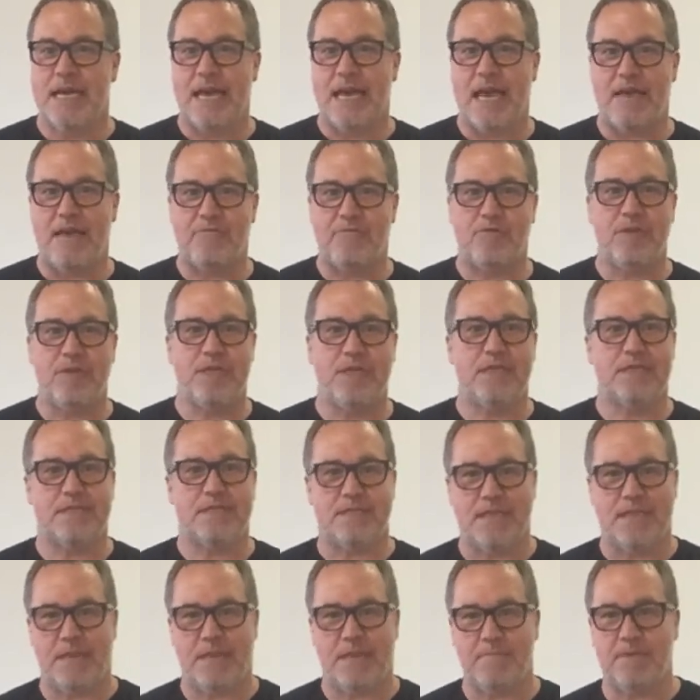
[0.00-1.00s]
Every
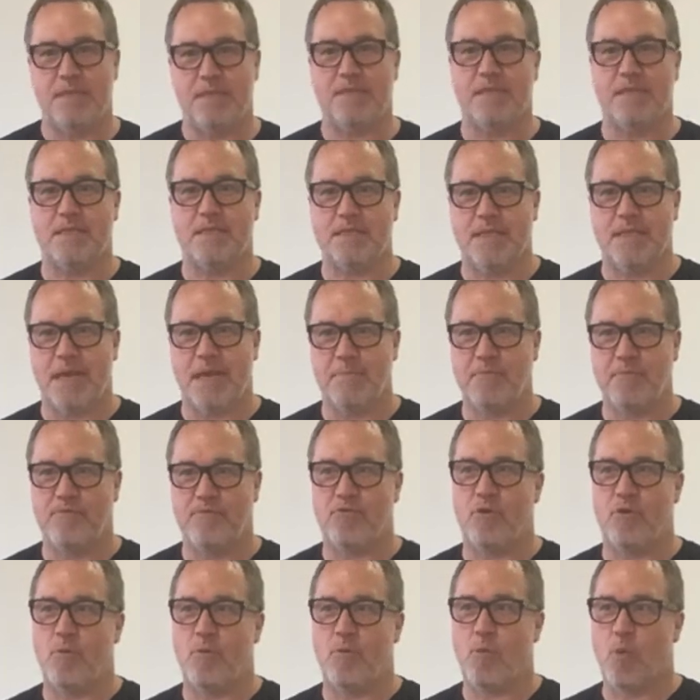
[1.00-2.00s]
step is a step
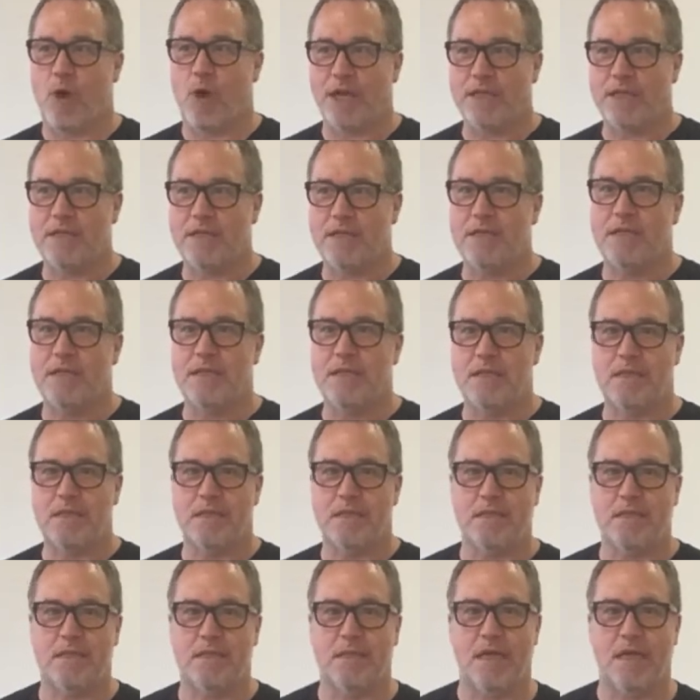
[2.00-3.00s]
from one
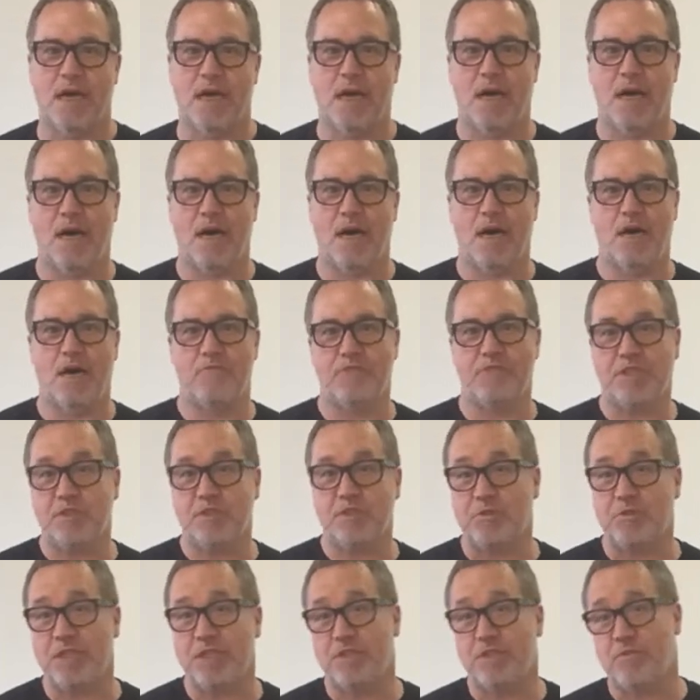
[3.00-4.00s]
little
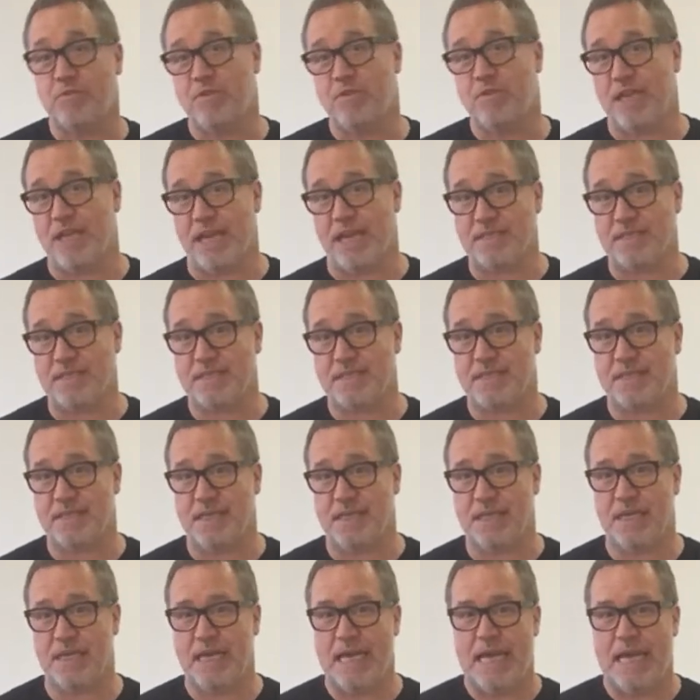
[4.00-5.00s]
victory to the next.
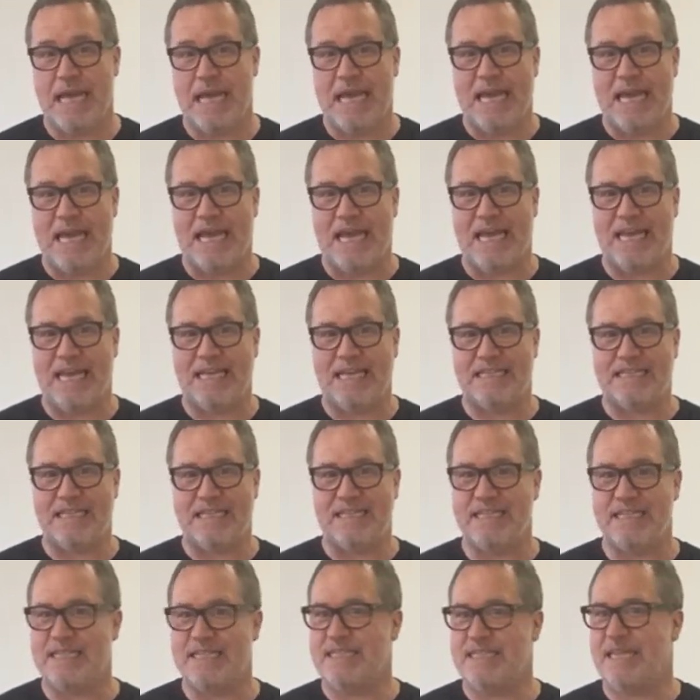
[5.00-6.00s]
And
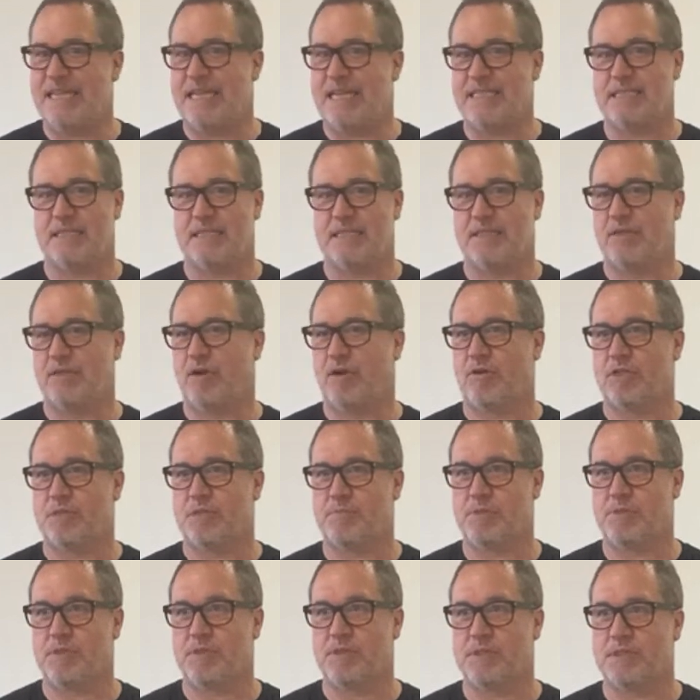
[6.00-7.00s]
this doesn't
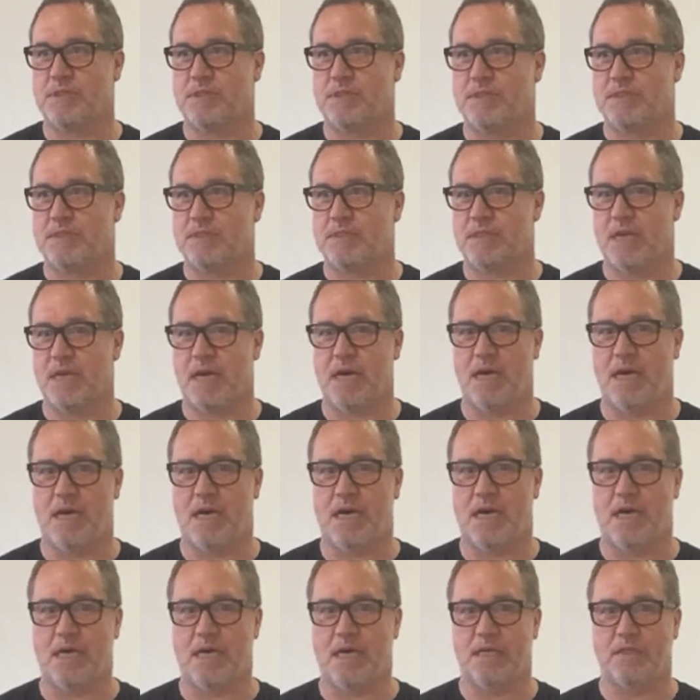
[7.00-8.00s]
correspond
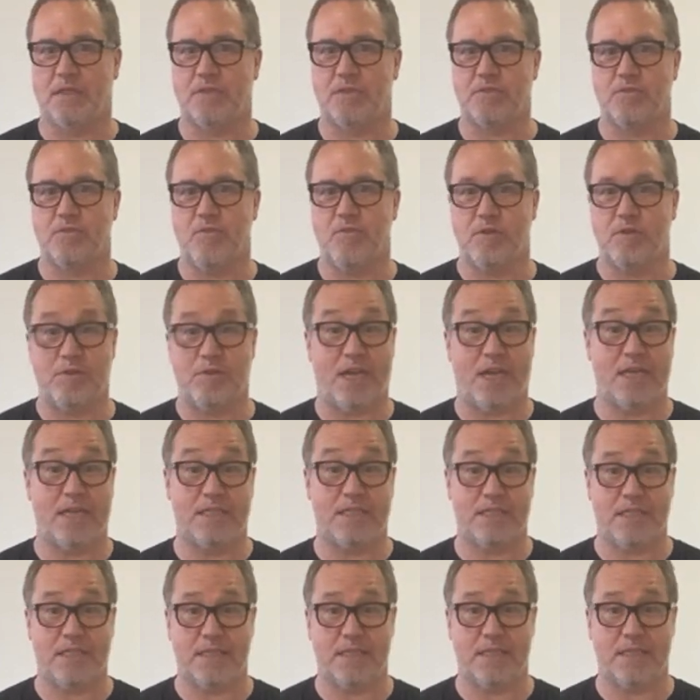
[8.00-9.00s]
to the
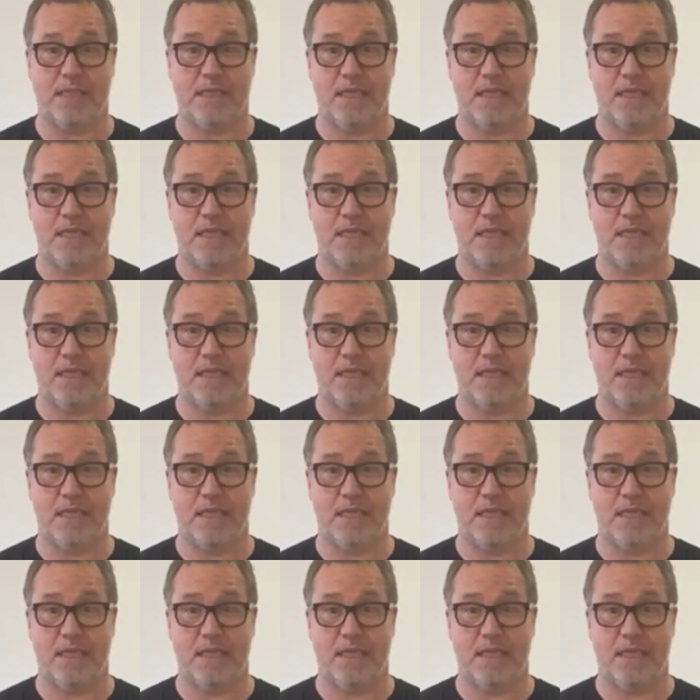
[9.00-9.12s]
reality.